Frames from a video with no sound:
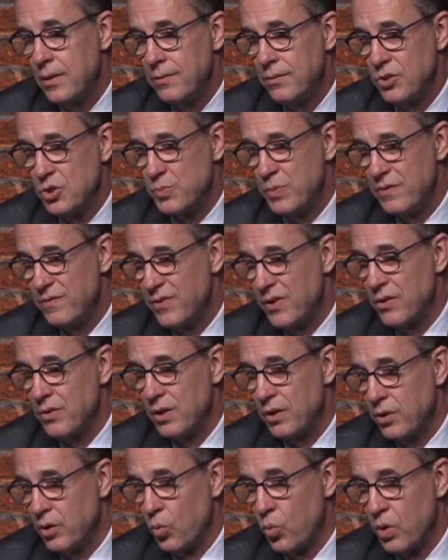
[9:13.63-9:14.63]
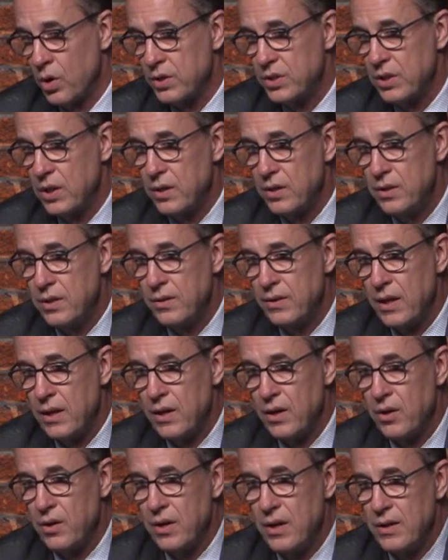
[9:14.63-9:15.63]
there's been very little work done in that
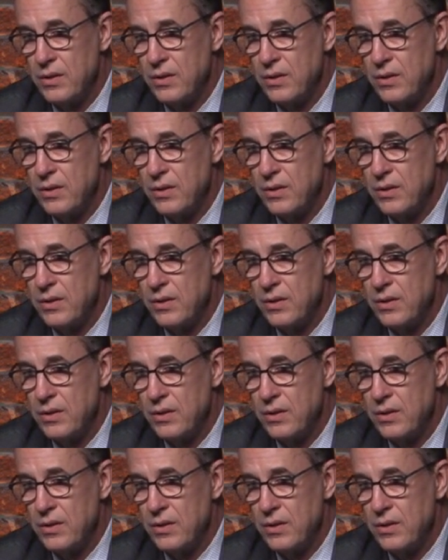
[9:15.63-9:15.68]
area.